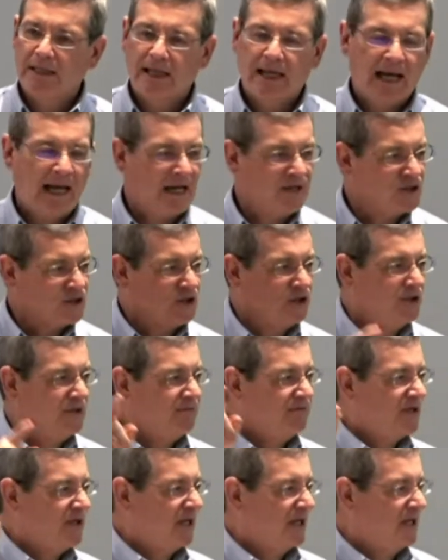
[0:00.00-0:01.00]
I should
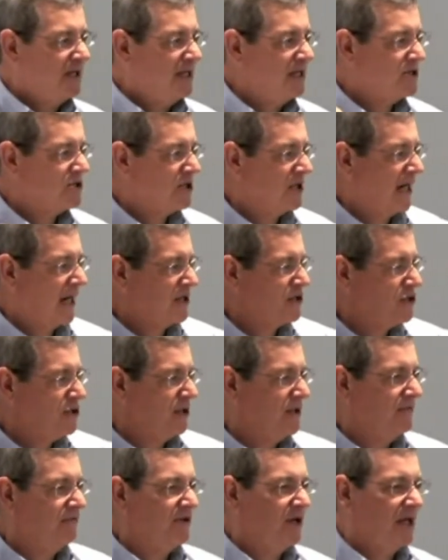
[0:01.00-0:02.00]
have done this and I
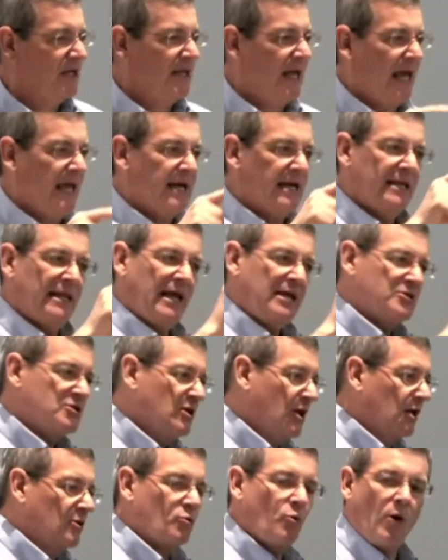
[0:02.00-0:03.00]
should have done that, and that's
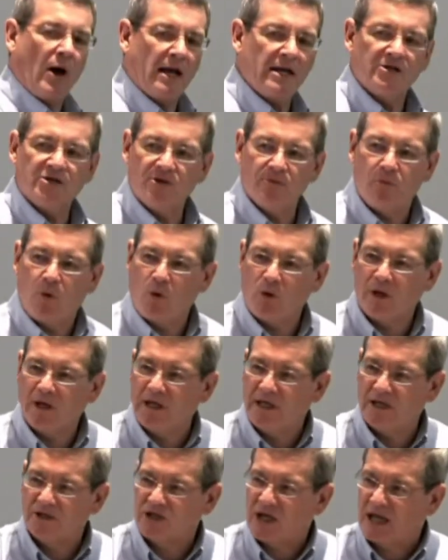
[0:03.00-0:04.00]
not quite as
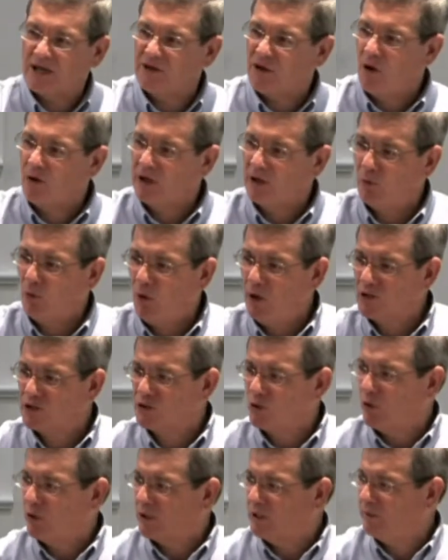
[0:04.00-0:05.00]
important as I thought it was
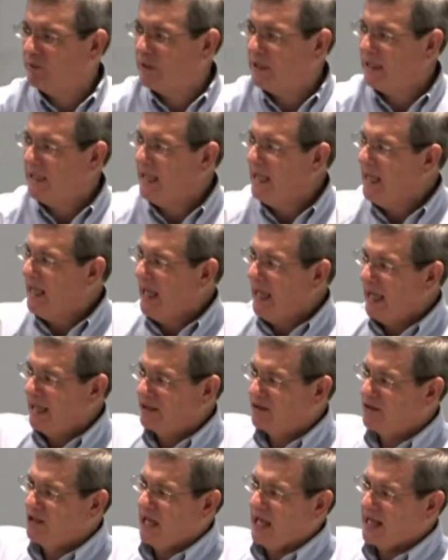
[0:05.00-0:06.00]
going to be,
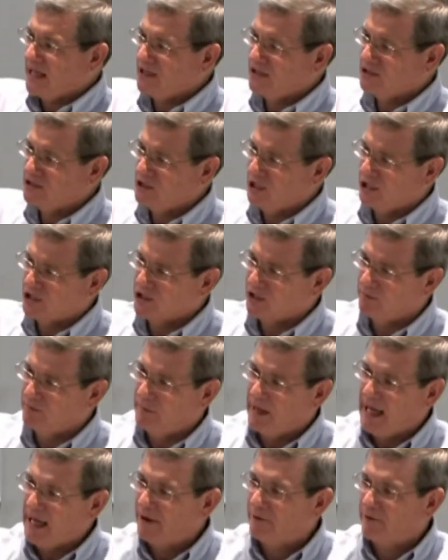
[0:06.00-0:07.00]
and that doesn't
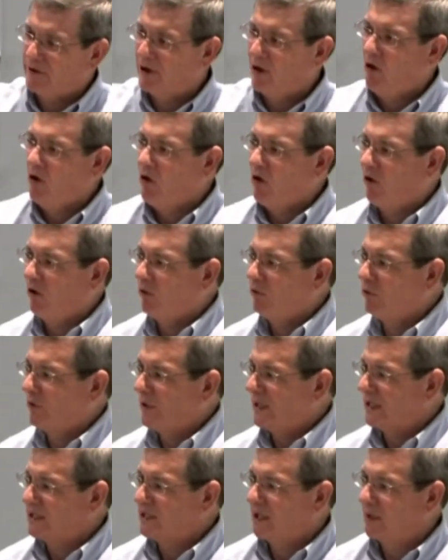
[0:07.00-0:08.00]
matter at all when
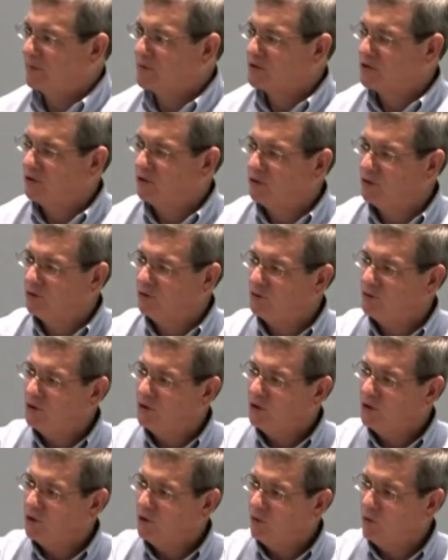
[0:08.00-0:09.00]
it comes to
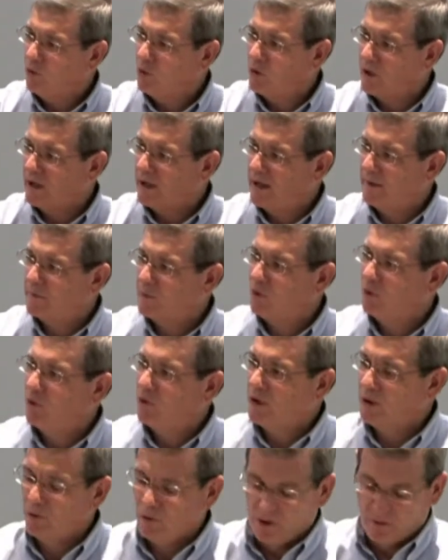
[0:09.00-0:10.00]
where I'm
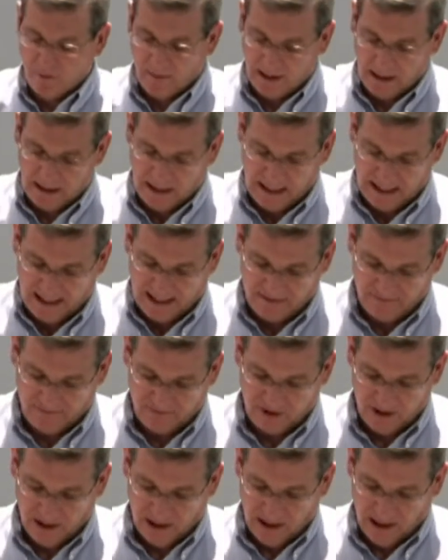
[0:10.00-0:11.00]
going with my life.
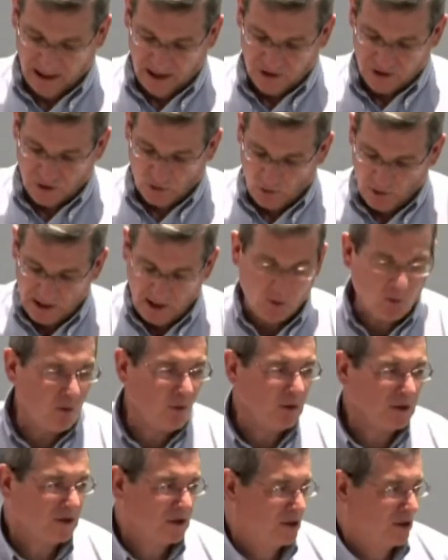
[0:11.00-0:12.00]
So, what I
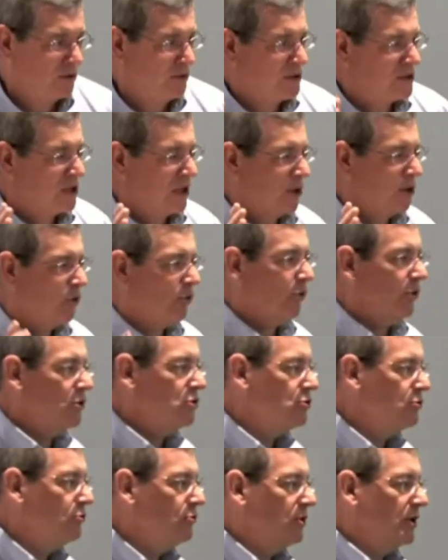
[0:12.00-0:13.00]
want to do is
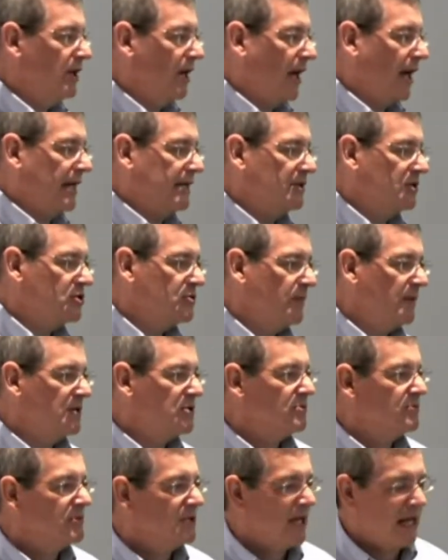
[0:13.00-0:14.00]
encourage you tonight to spend
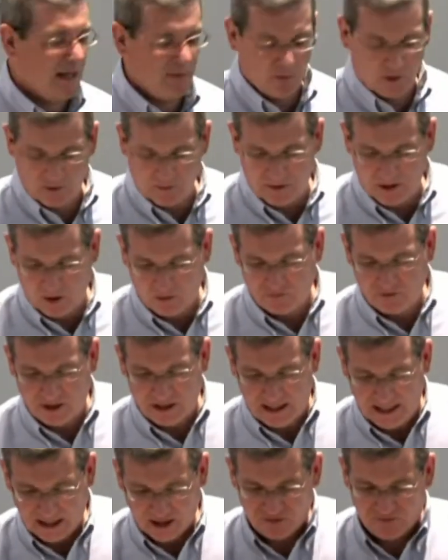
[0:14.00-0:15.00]
some time with me over the
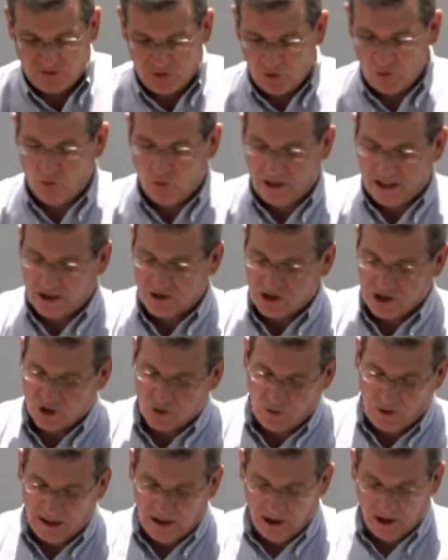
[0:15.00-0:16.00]
next few weeks as
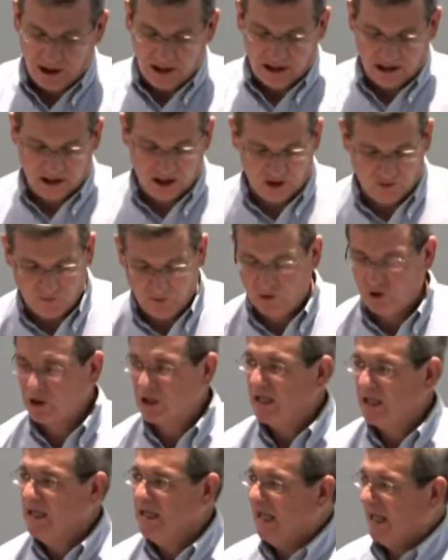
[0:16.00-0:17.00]
we look at this
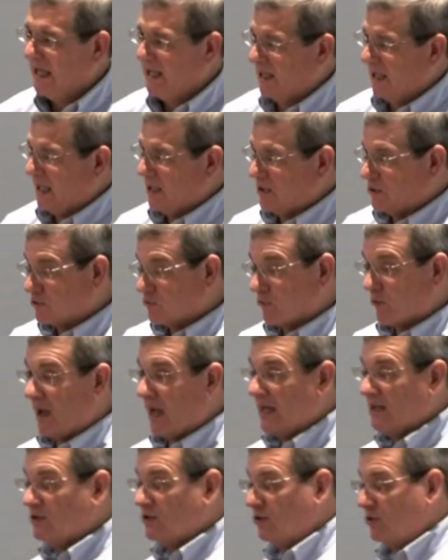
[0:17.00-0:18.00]
book and, and
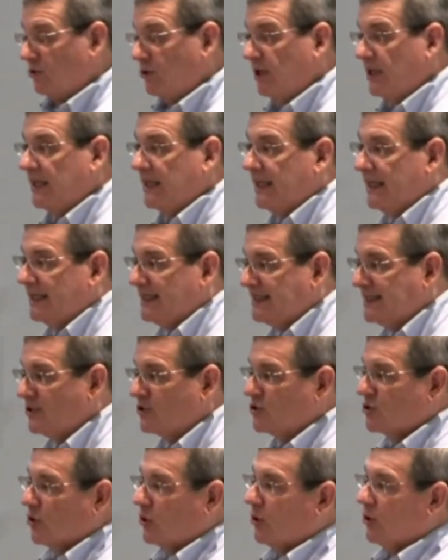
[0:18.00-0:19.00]
try to
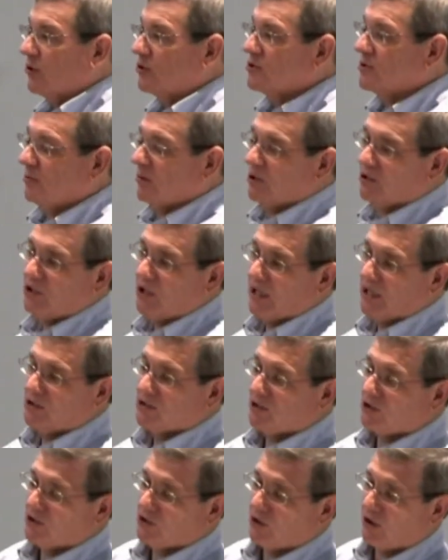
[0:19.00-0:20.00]
discern some of the things
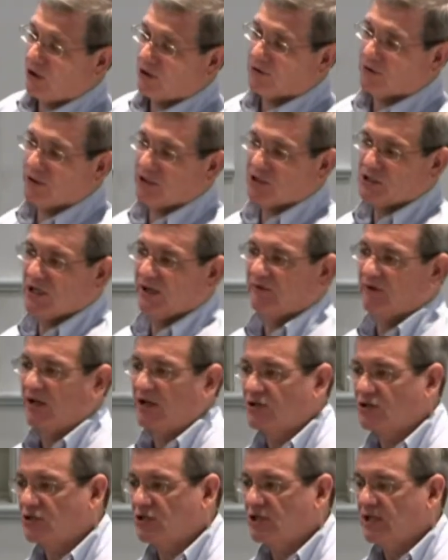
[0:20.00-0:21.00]
that the author has given
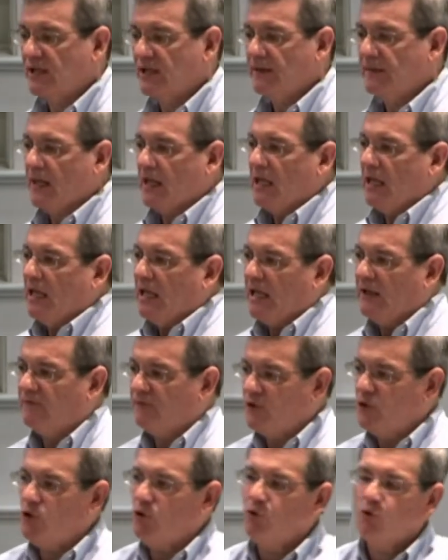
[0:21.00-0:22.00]
us.
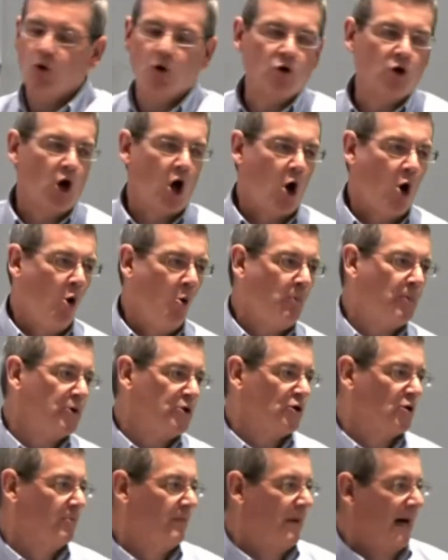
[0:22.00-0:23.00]
If you open
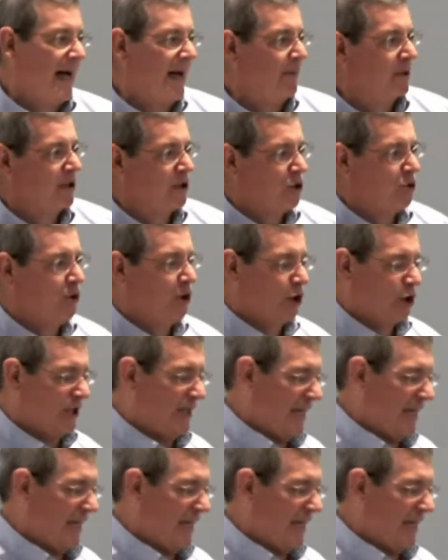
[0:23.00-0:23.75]
your Bible and you look